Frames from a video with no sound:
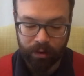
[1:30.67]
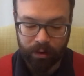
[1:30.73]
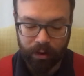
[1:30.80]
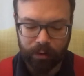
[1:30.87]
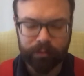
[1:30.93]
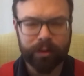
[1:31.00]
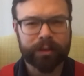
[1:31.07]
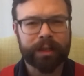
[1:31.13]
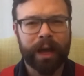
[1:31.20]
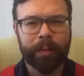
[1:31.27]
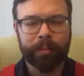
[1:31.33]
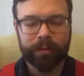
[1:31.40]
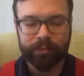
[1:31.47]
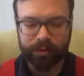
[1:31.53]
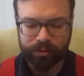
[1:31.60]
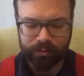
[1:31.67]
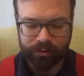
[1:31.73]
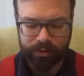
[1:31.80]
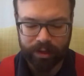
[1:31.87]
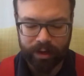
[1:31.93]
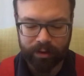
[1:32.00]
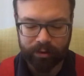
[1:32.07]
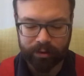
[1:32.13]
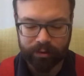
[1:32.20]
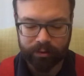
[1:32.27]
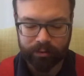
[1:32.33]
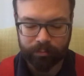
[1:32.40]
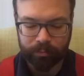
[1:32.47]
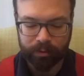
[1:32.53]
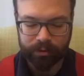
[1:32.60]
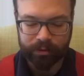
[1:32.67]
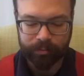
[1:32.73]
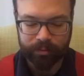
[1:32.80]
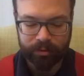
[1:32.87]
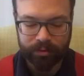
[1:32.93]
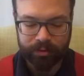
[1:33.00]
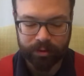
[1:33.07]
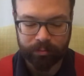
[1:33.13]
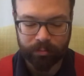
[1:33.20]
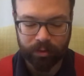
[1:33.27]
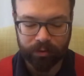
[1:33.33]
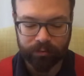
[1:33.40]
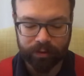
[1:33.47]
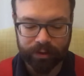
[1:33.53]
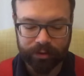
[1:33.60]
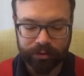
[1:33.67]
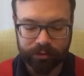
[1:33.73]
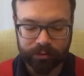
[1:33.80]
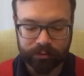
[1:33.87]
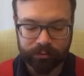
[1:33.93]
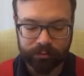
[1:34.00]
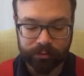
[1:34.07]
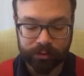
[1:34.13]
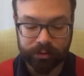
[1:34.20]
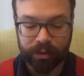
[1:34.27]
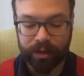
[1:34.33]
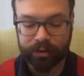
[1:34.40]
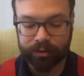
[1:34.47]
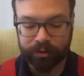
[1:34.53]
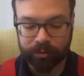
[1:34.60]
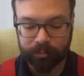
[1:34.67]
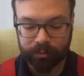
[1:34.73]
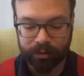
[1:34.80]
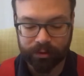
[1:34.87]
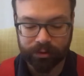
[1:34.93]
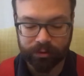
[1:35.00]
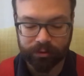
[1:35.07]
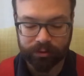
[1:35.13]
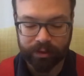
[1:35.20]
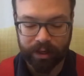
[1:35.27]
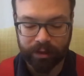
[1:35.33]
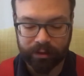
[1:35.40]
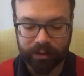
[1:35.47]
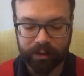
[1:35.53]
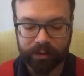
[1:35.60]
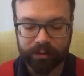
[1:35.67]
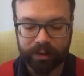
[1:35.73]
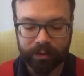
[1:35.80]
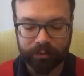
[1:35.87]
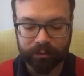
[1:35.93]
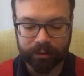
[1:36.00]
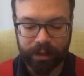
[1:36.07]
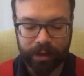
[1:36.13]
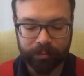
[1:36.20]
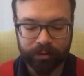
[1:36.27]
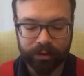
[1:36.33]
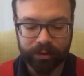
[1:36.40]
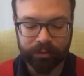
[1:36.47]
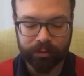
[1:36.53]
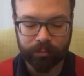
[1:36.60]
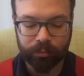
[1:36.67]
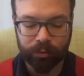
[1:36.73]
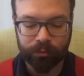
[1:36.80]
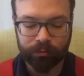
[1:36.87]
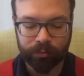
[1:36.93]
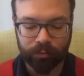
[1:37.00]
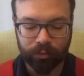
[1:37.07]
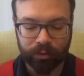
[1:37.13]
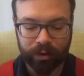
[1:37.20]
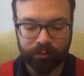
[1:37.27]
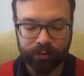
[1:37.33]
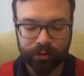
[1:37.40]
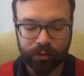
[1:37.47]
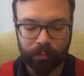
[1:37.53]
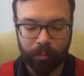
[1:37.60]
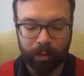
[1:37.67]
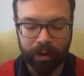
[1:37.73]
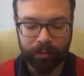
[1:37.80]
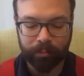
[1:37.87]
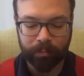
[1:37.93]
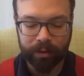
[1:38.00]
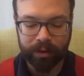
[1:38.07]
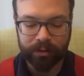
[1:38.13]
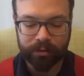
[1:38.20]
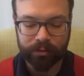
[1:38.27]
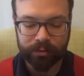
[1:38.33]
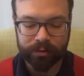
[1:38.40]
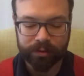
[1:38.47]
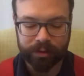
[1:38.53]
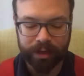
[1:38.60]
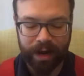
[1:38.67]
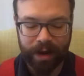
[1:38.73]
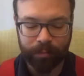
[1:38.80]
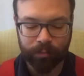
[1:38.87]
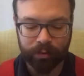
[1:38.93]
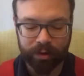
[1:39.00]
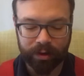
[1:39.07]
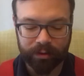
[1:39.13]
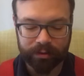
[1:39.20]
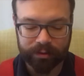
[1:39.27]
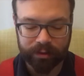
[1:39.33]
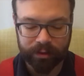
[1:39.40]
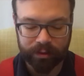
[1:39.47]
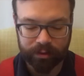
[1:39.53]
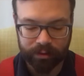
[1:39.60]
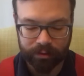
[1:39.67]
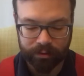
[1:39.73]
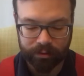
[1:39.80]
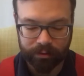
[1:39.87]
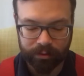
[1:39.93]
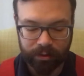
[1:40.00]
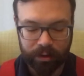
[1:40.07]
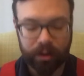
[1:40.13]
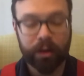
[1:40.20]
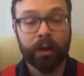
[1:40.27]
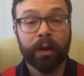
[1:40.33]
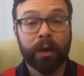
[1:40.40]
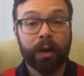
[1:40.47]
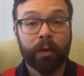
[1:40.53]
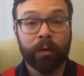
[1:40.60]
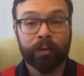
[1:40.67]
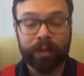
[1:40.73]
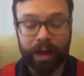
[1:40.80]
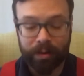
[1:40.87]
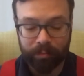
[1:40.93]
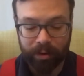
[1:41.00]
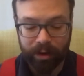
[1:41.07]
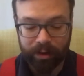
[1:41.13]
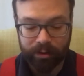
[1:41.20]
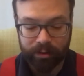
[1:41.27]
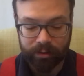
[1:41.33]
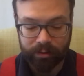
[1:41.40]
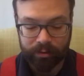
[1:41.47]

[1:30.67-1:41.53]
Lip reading: Over the Top gives you solid principles and motivational/inspirational techniques that will enable you to move from wherever you might be towards the top we all seek. With that in mind,